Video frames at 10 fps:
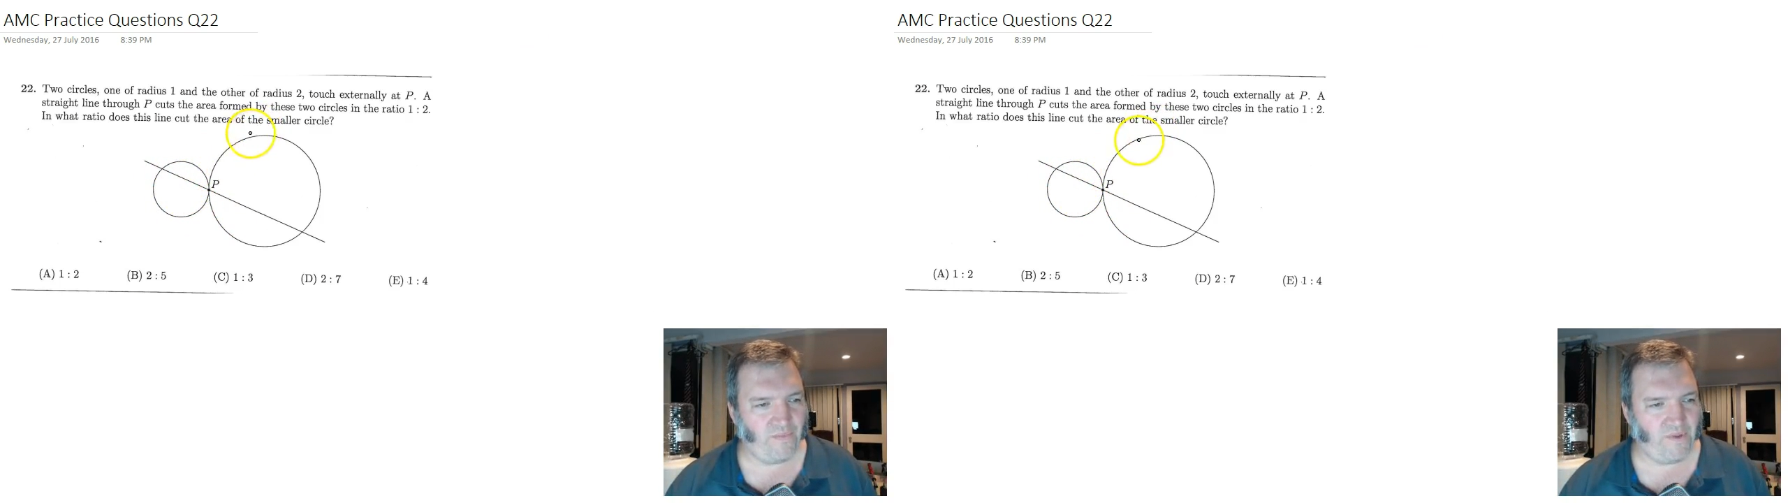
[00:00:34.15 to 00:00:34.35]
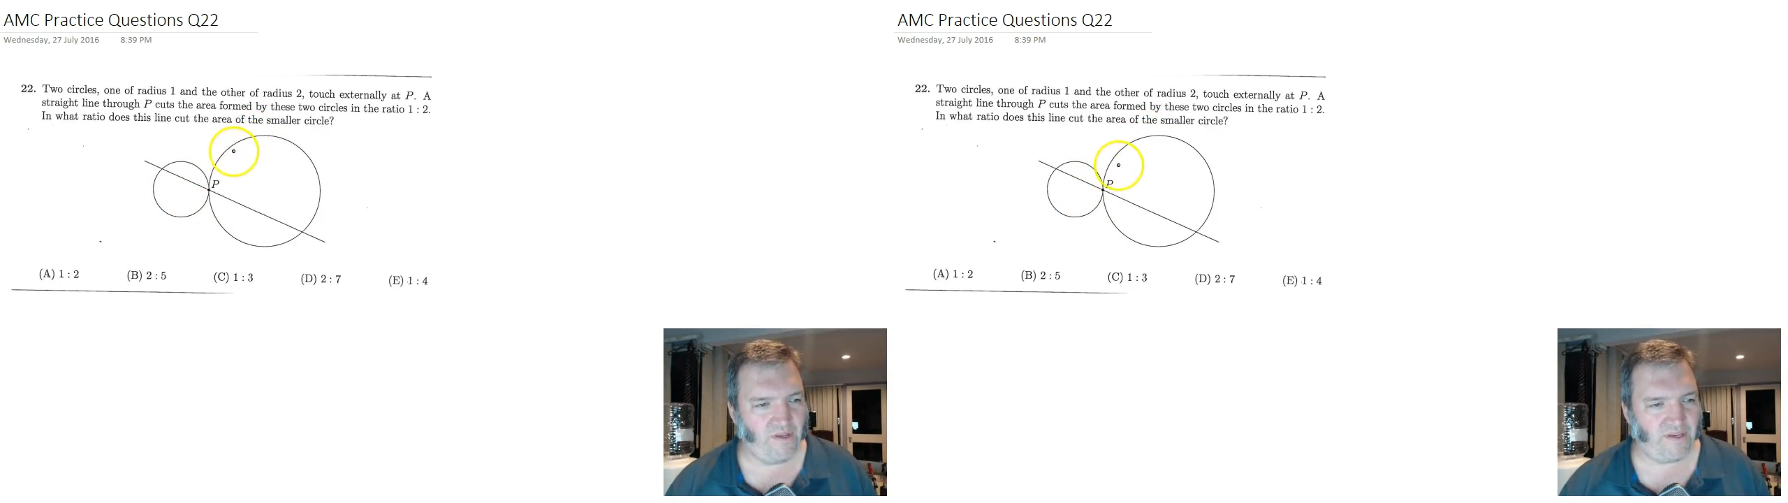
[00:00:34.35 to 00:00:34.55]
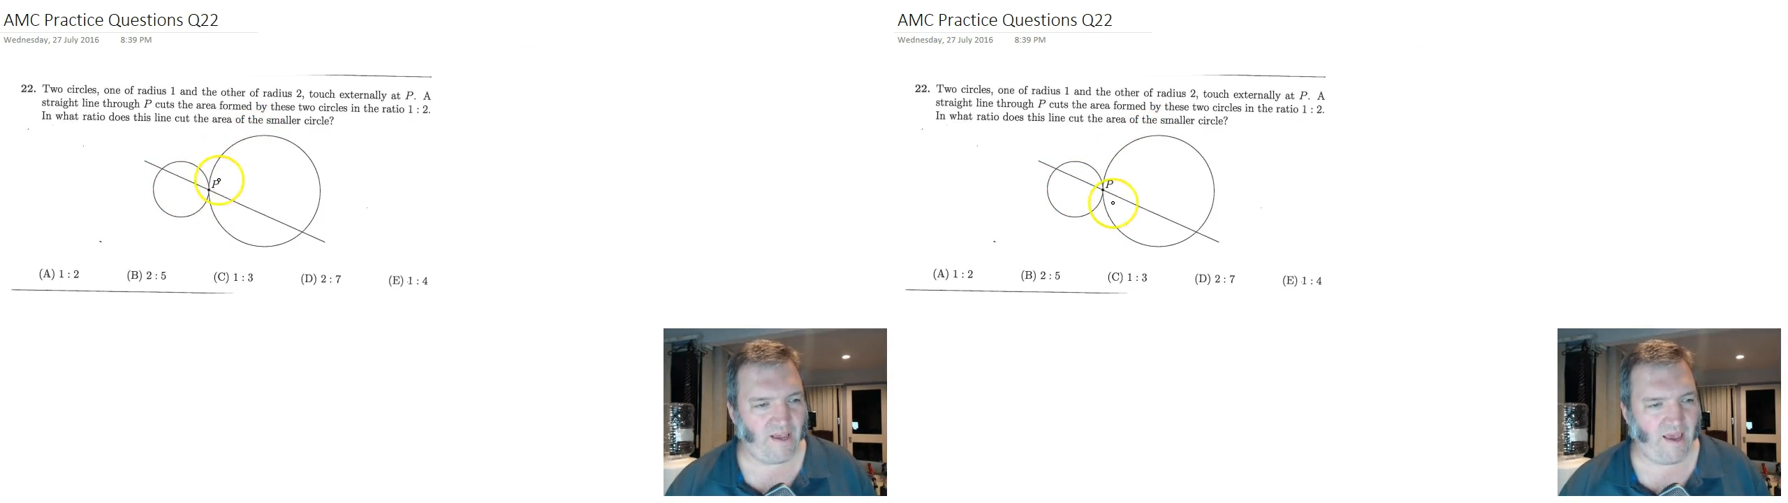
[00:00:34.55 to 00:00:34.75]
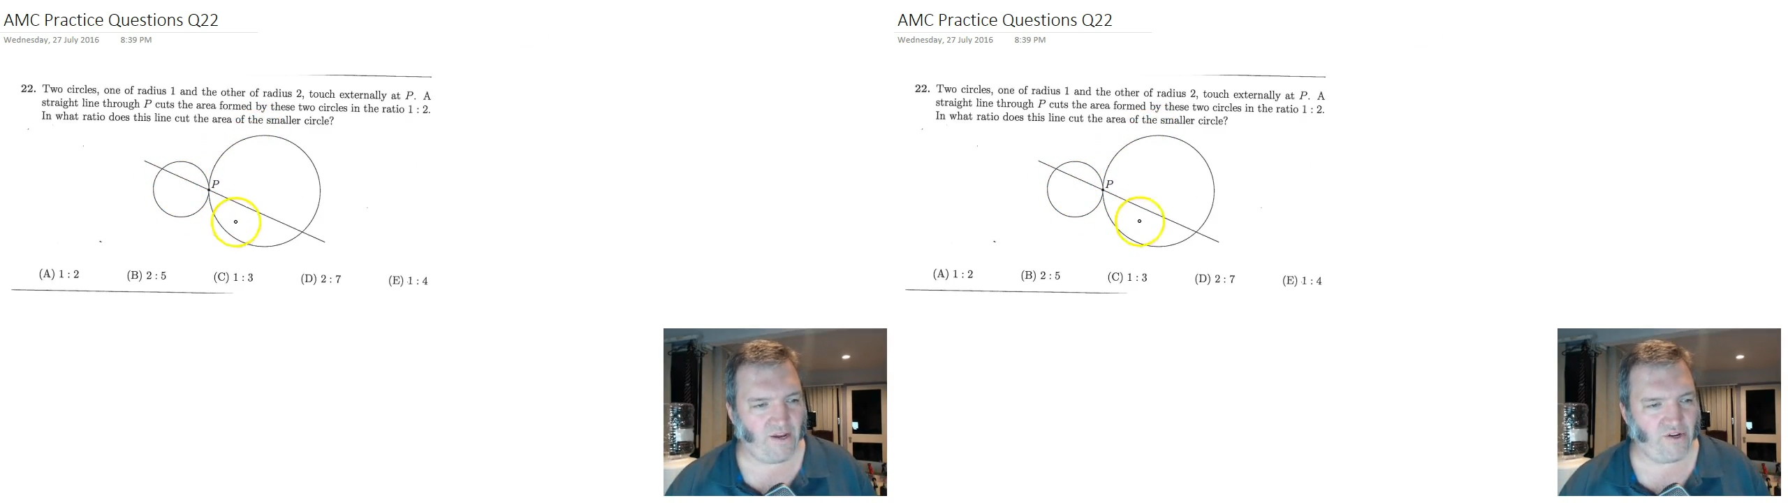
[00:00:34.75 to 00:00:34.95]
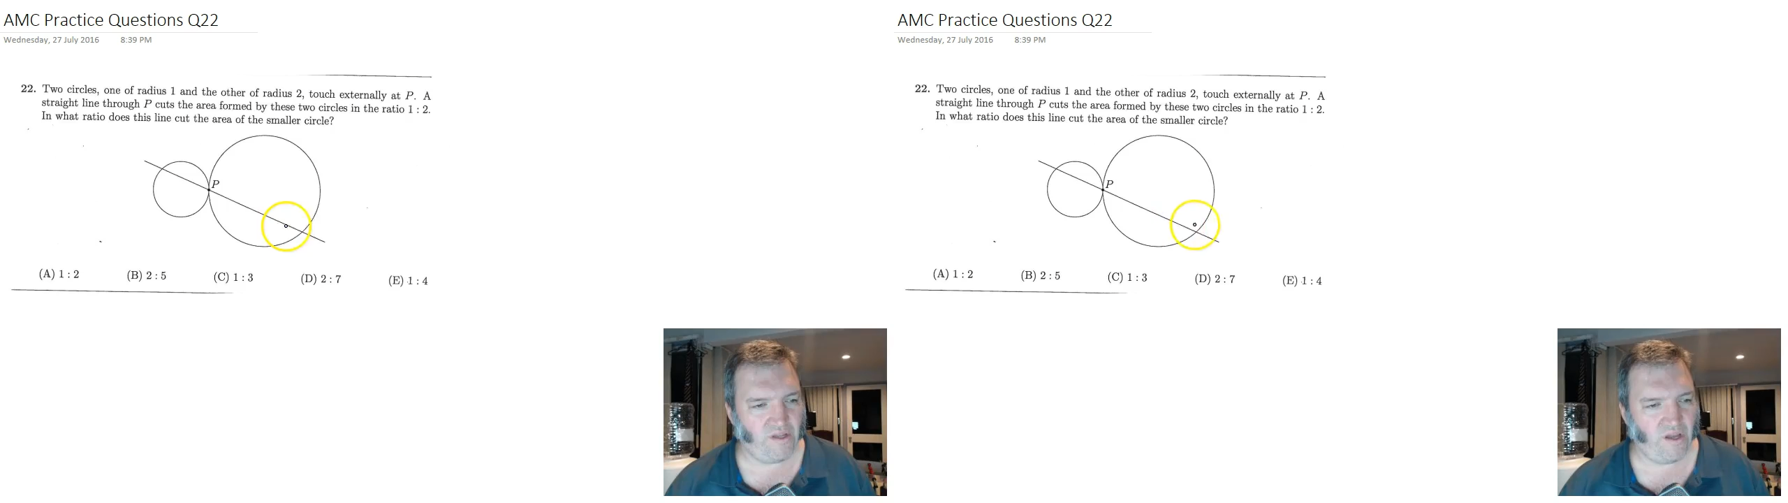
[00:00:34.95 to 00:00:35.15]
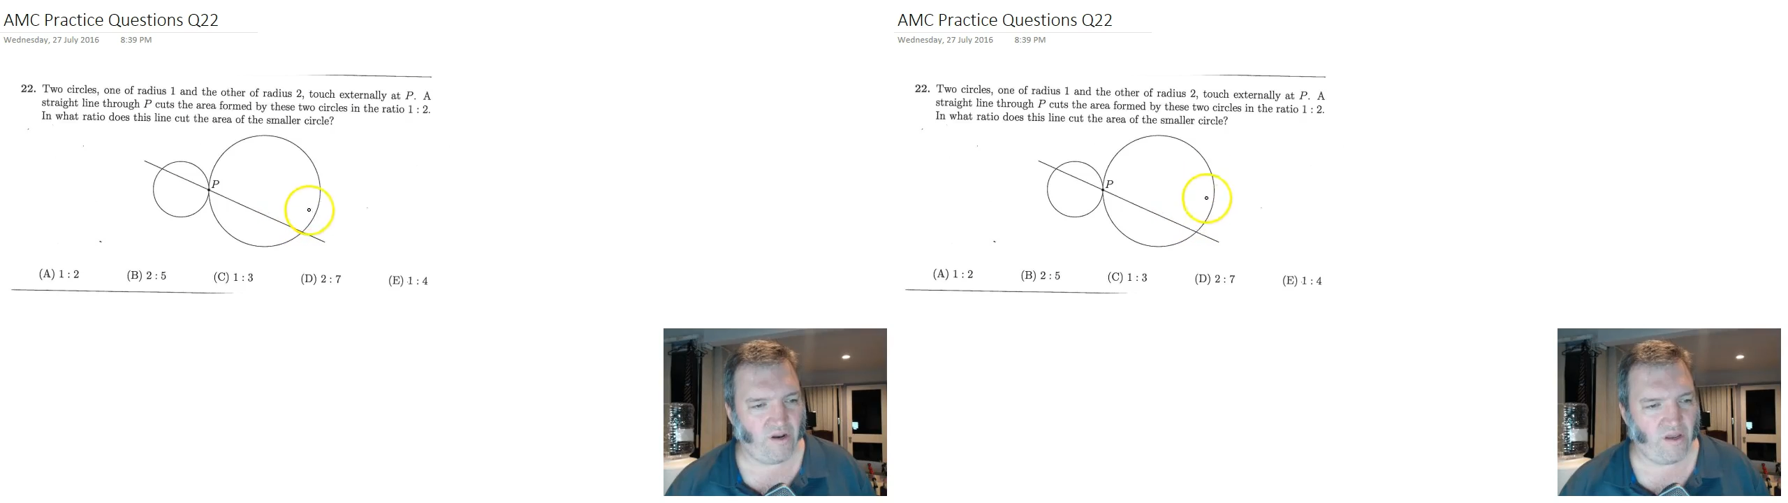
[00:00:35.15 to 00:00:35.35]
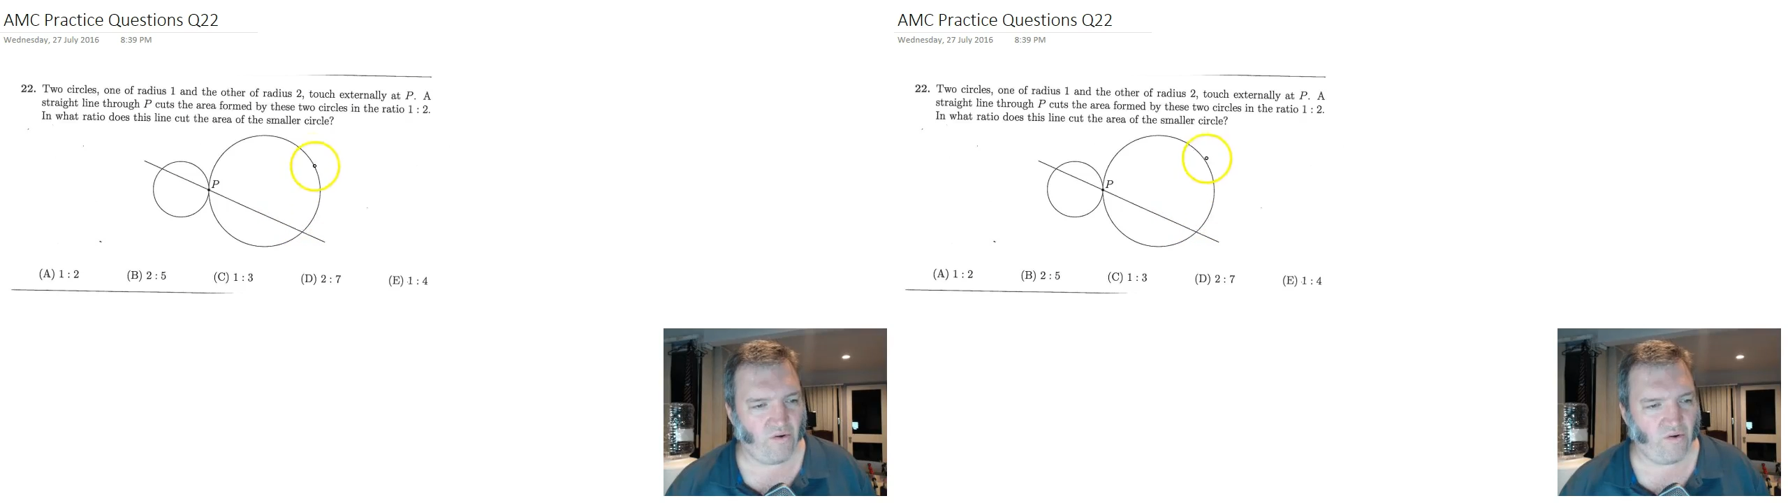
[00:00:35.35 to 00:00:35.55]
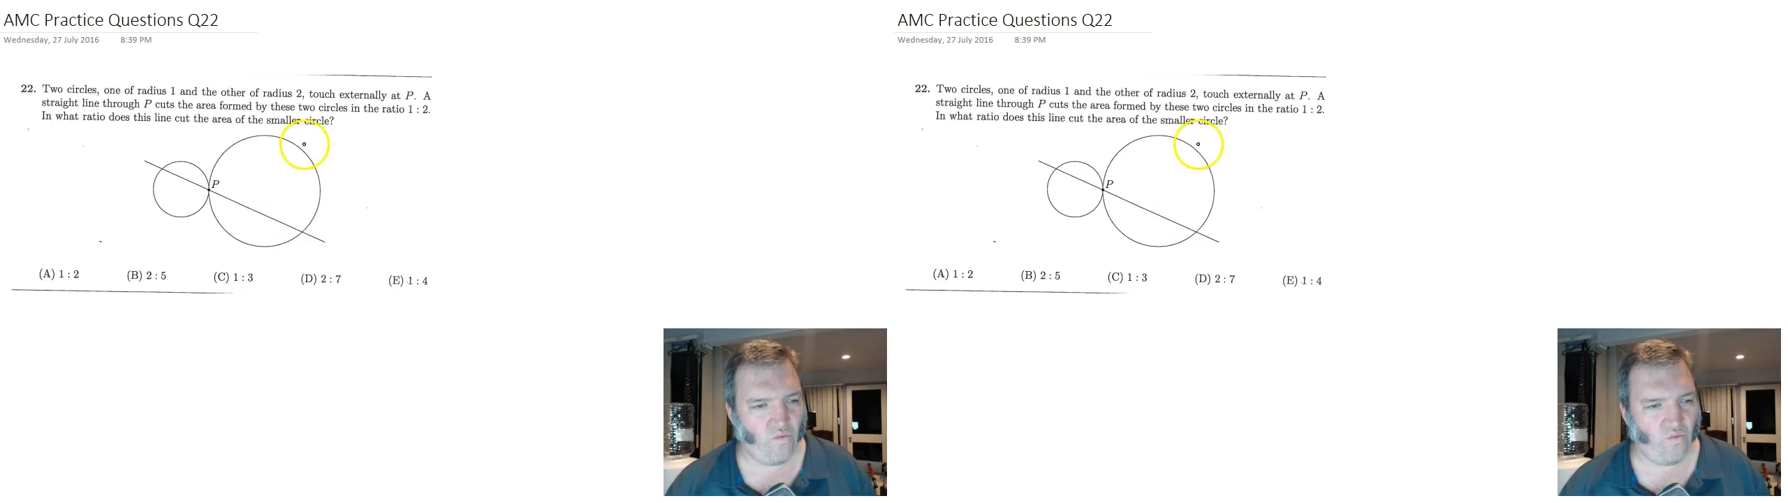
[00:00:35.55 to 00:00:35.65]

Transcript: is actually only